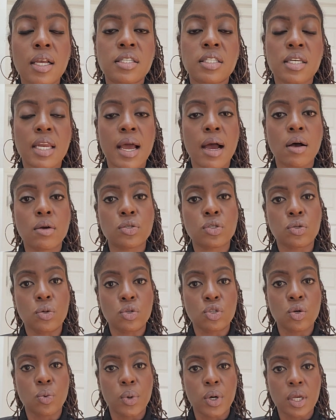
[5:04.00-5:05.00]
is now
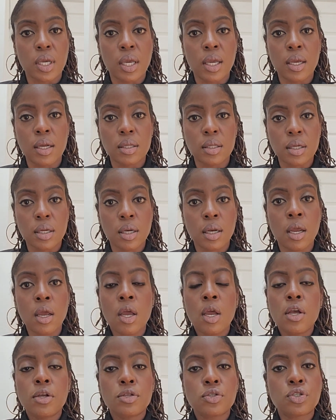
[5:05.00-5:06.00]
Social Work England.
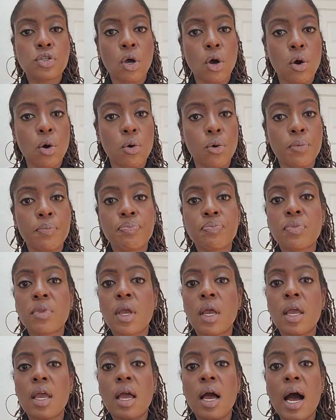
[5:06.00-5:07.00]
So
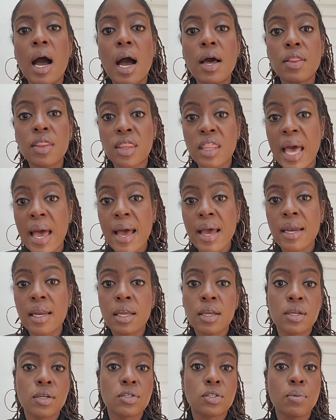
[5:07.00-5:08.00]
that
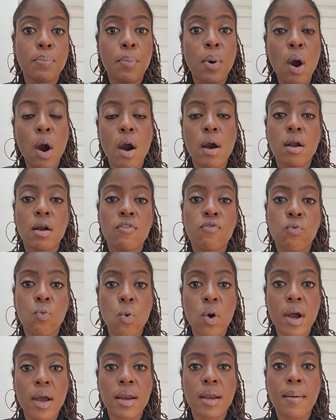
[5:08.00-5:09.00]
is part of
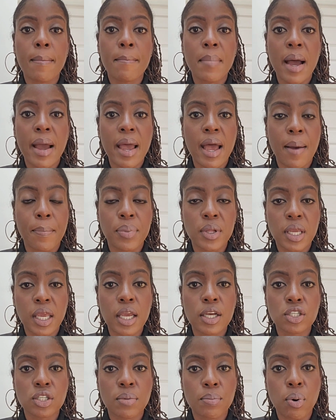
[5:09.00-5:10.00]
what my
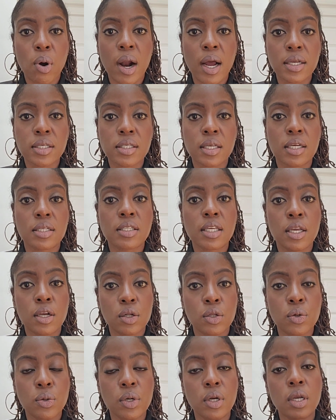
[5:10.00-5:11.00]
application process
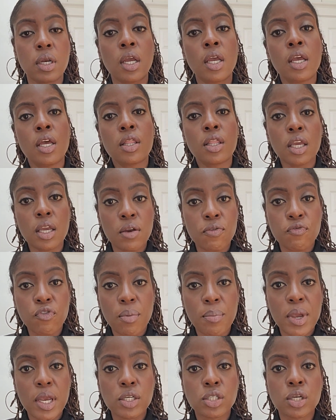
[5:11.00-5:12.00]
included. The
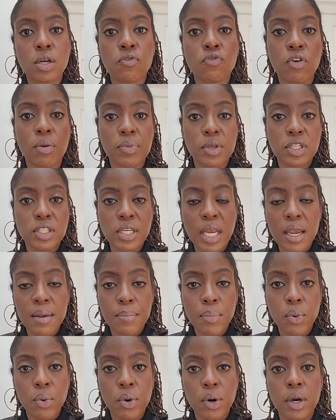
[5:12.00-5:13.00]
information from the
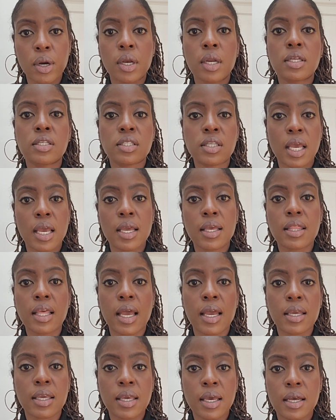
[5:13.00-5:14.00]
state board saying
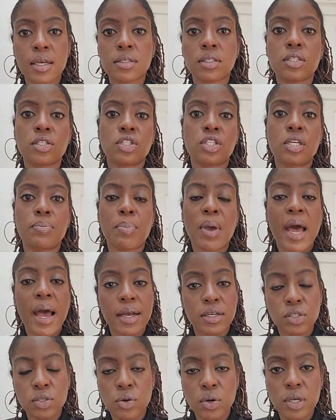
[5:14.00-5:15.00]
that yes, she
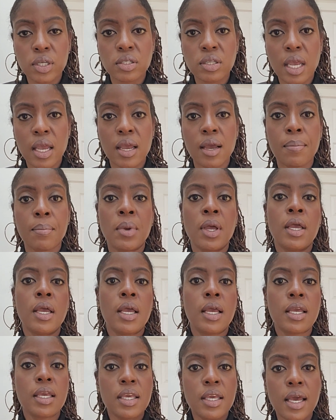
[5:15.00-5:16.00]
passed her exam,
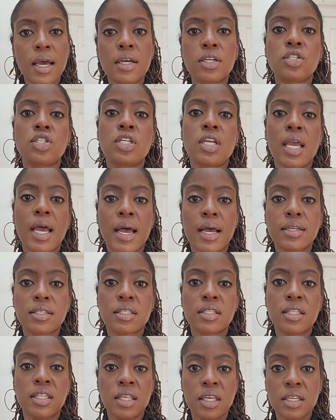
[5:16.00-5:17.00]
yes, she
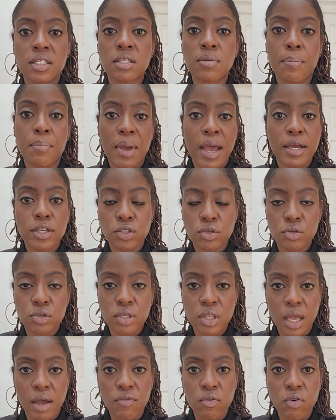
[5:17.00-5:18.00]
has this
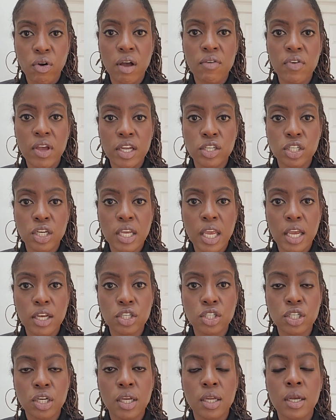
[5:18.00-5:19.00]
master's level of
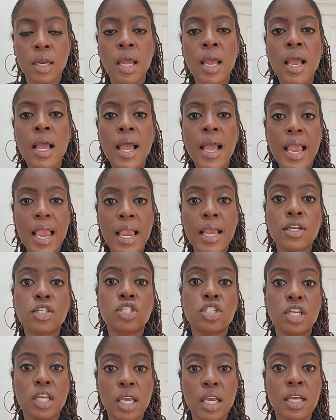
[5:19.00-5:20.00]
education, and
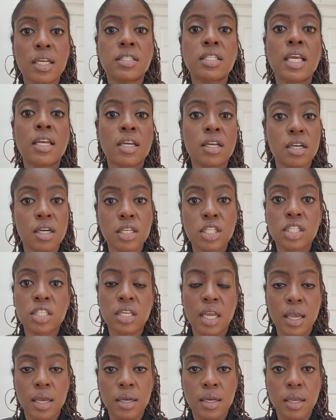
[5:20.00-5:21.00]
she is in good
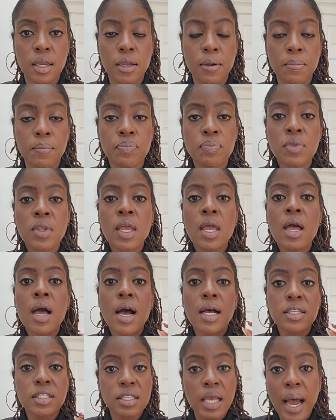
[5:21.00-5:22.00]
standing.
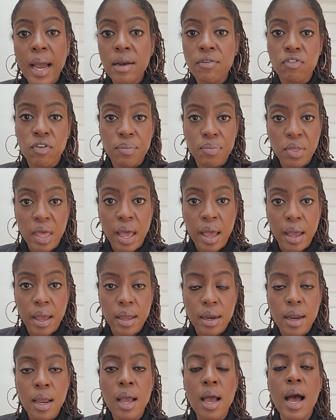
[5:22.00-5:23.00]
Aside from
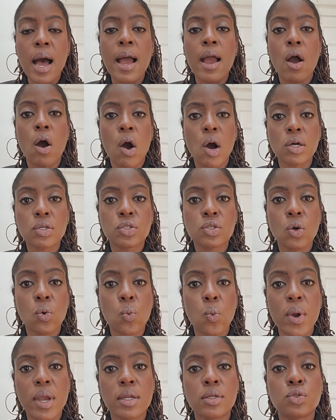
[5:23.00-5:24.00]
that, I also
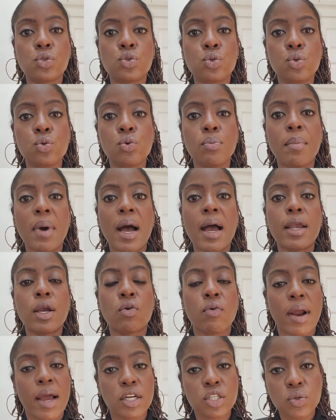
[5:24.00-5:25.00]
went to my
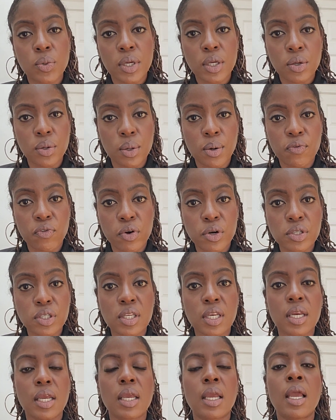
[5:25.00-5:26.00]
graduate
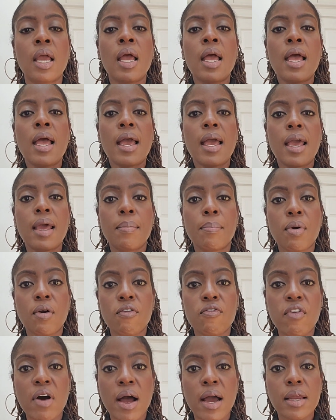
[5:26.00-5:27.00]
university and
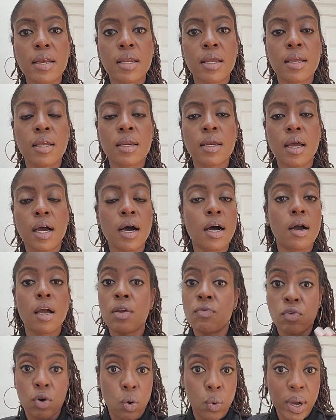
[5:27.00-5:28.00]
provided
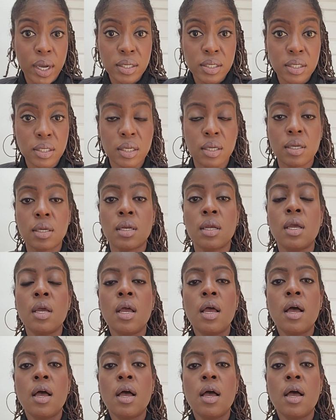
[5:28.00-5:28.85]
and requested